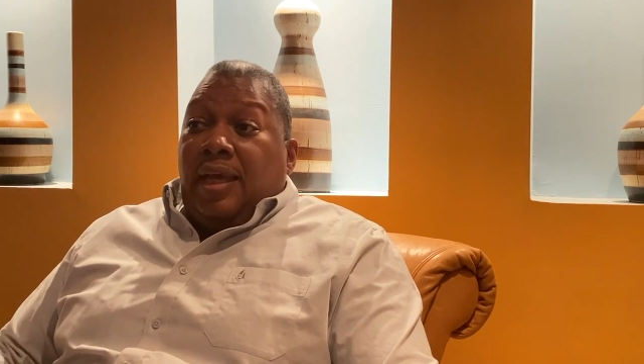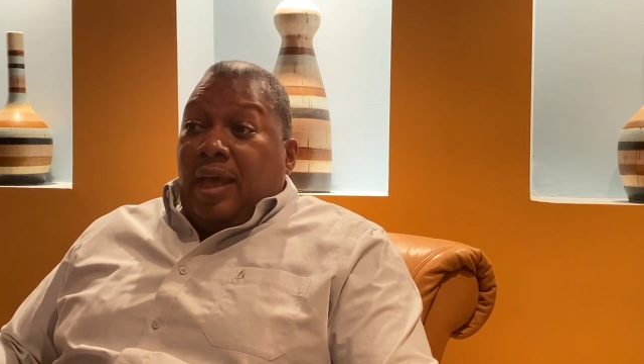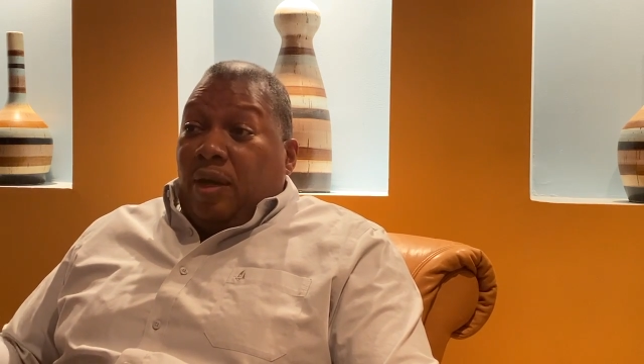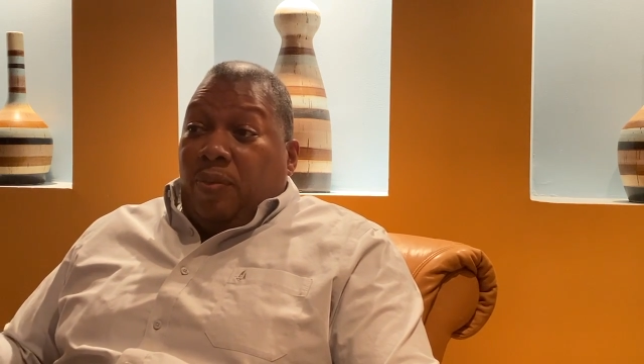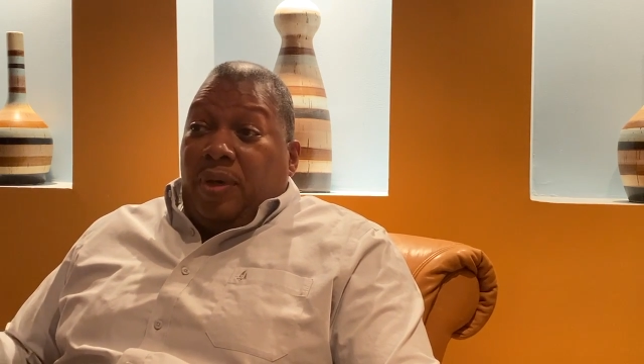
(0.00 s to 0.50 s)

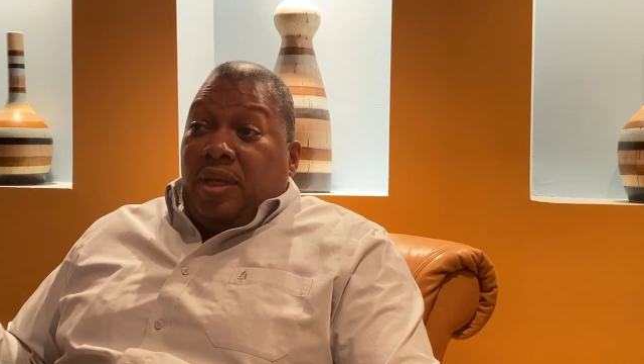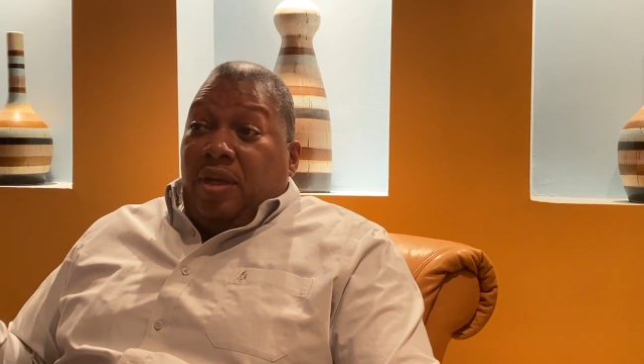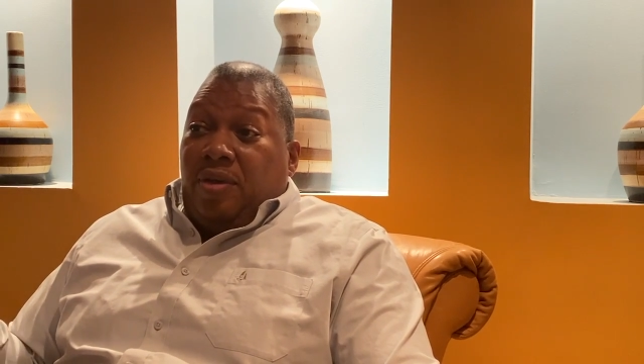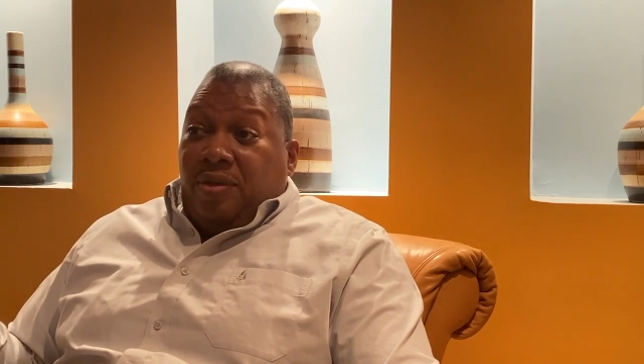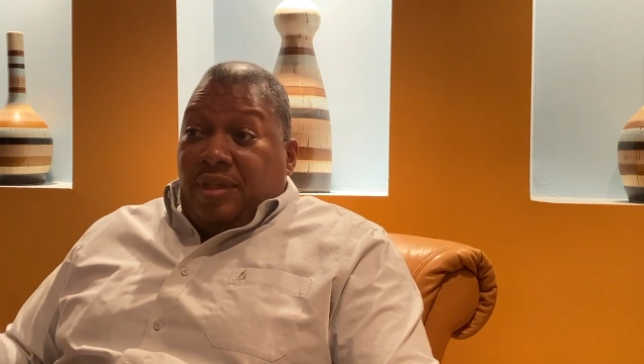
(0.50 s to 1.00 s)
I don't want to hear
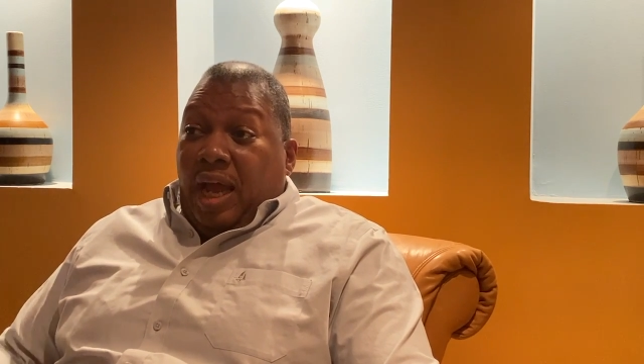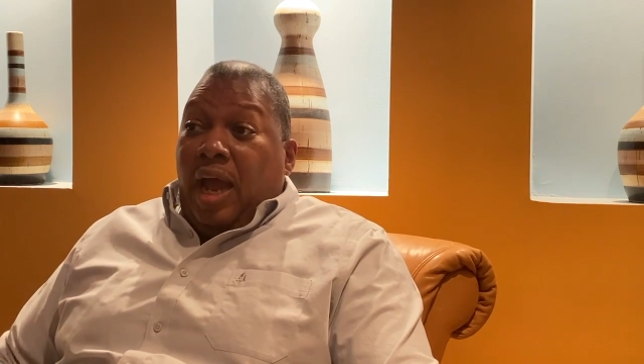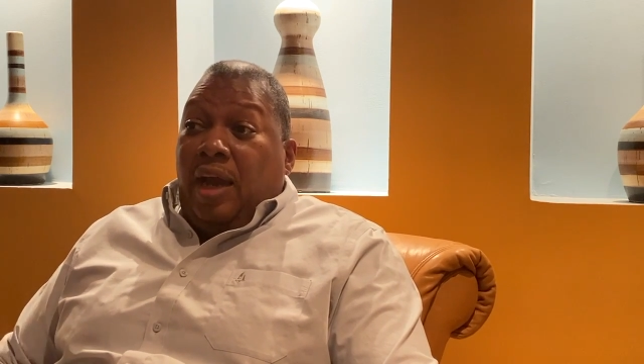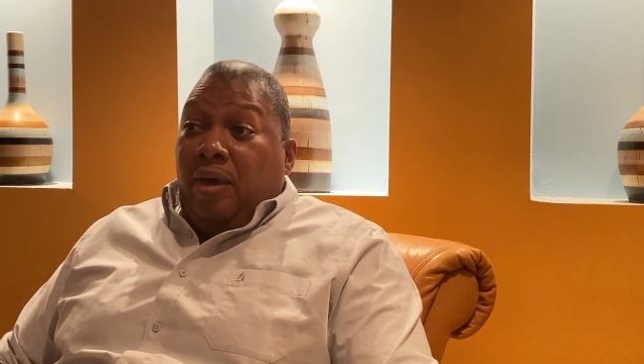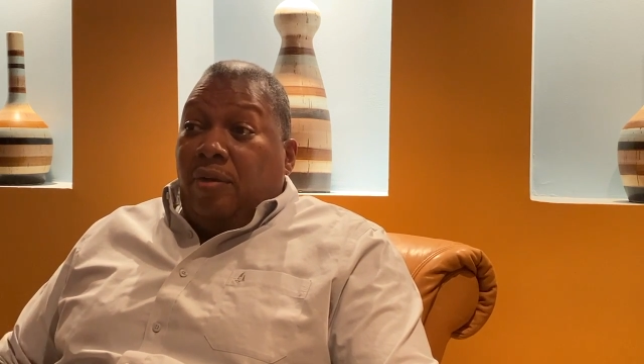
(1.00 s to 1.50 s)
you're
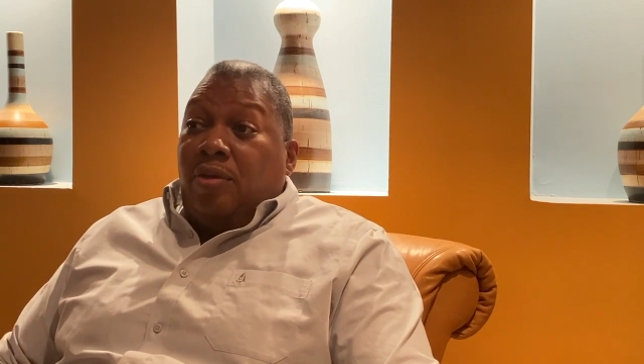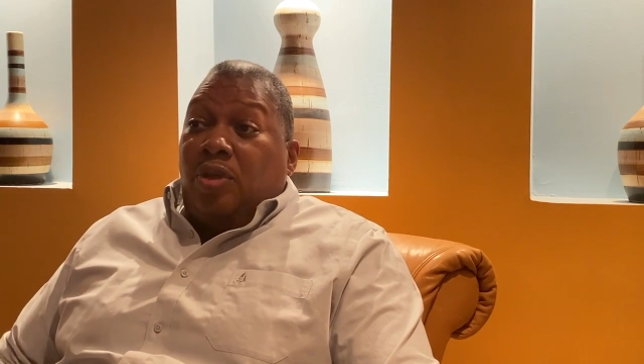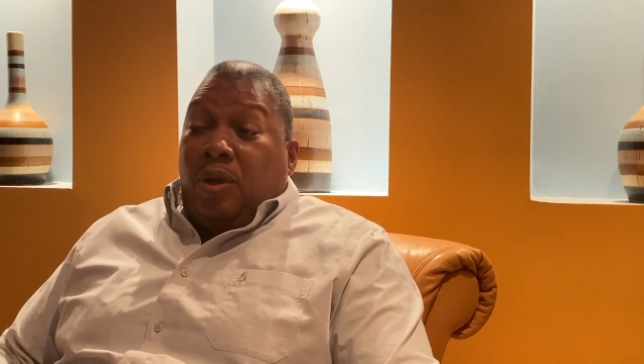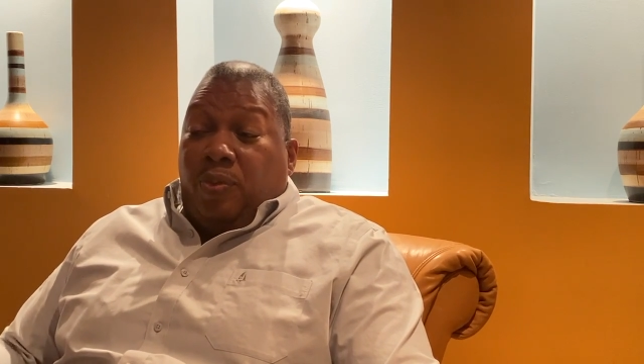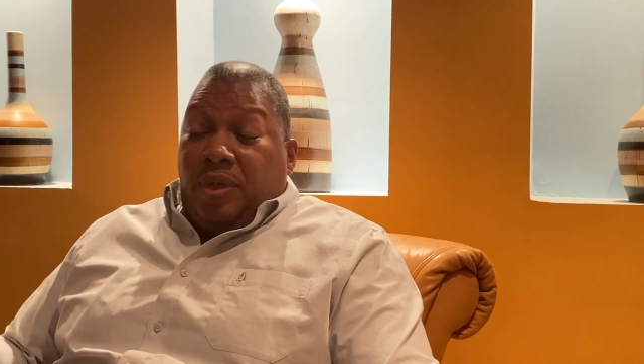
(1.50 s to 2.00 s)
tired. I
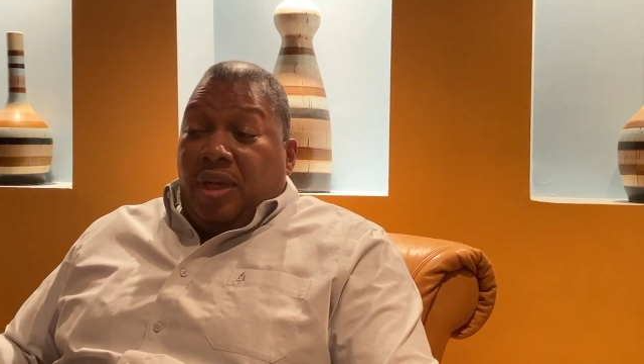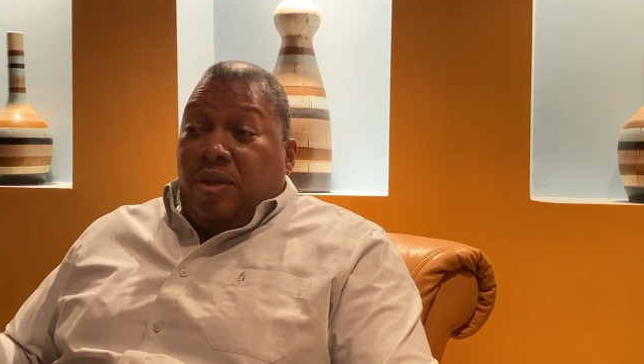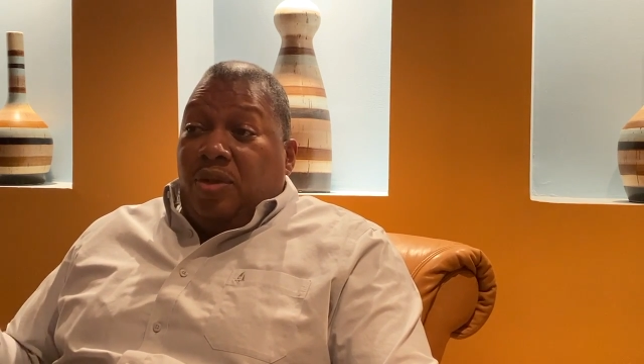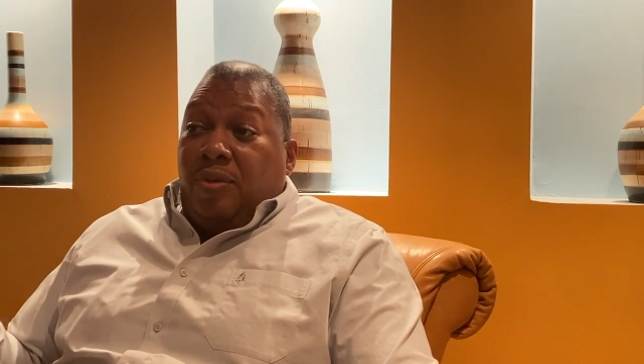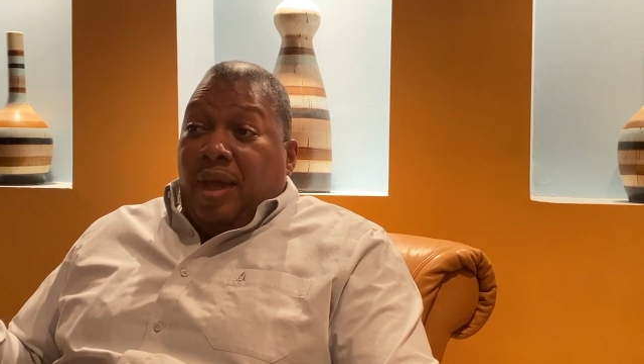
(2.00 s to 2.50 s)
don't want to hear
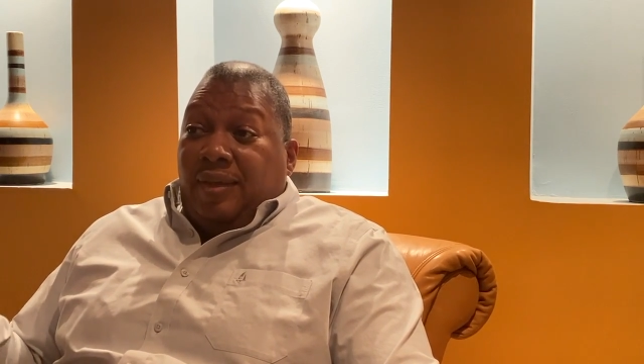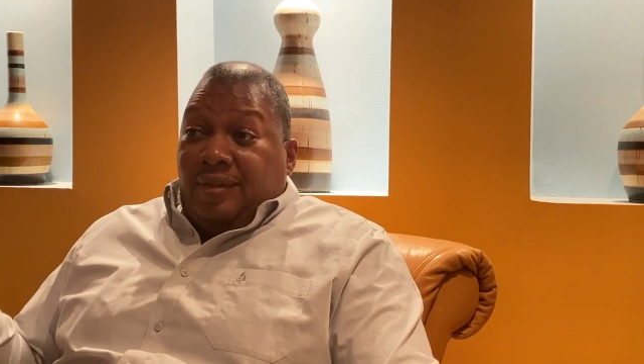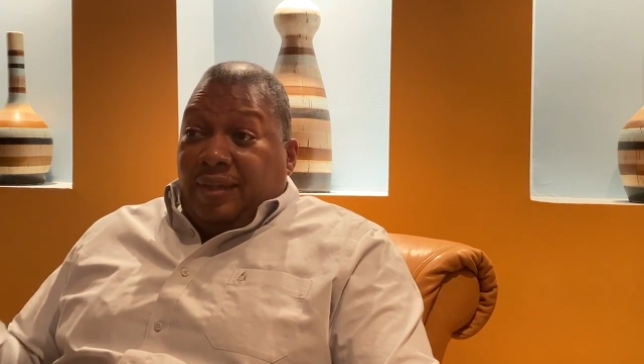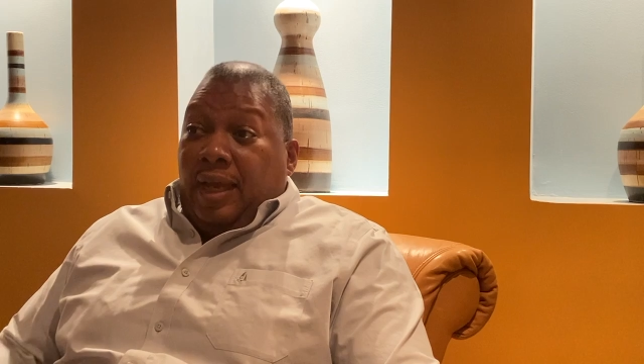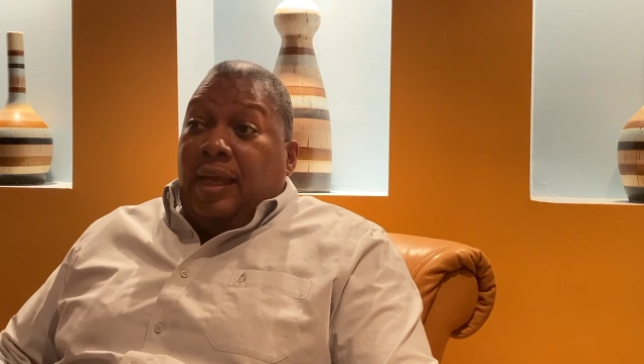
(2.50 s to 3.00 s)
you
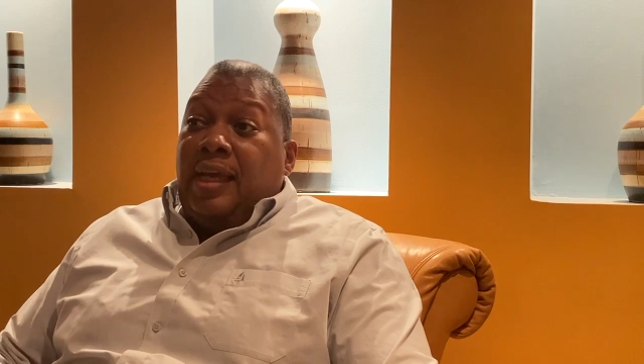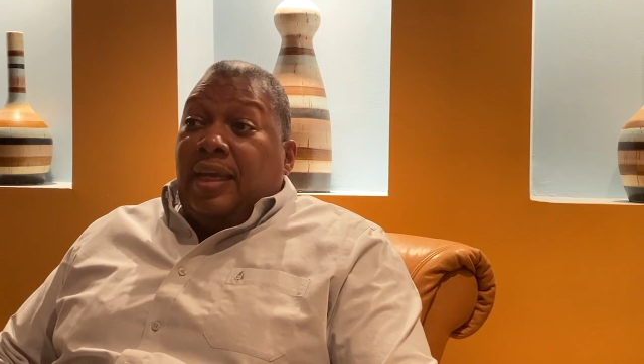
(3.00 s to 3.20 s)
say,